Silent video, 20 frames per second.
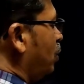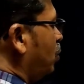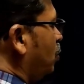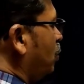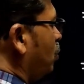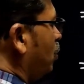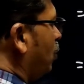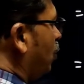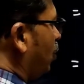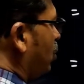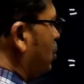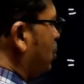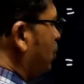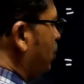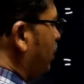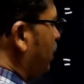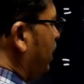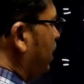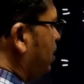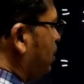2 cos
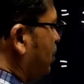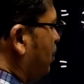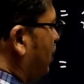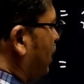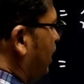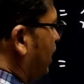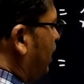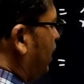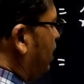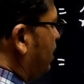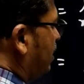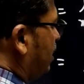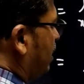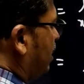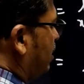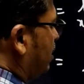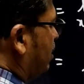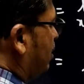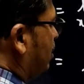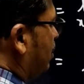square x you write as it
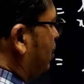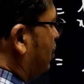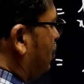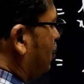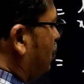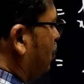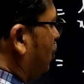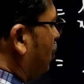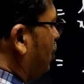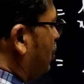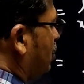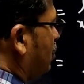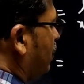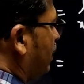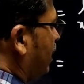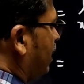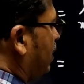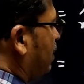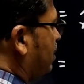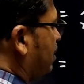is. 2 cos
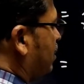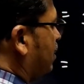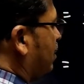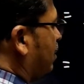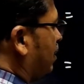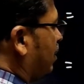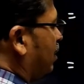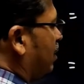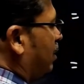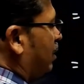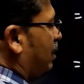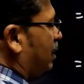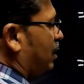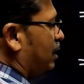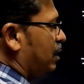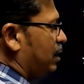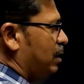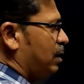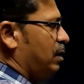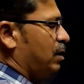square x
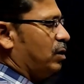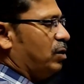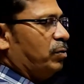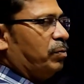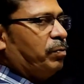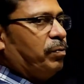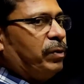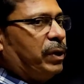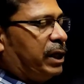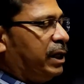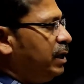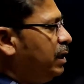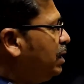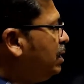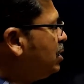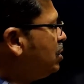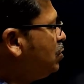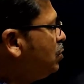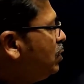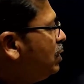
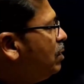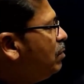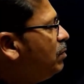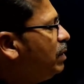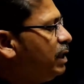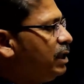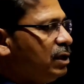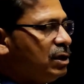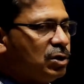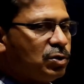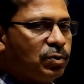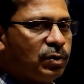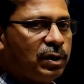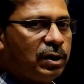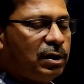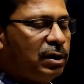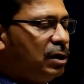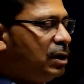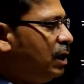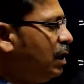minus 1 minus
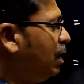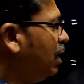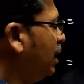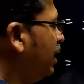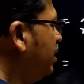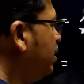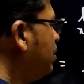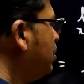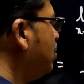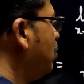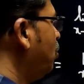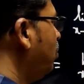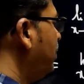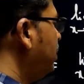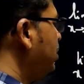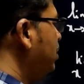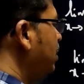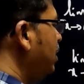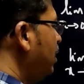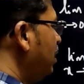1. That leads to how
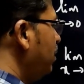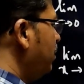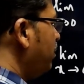much here?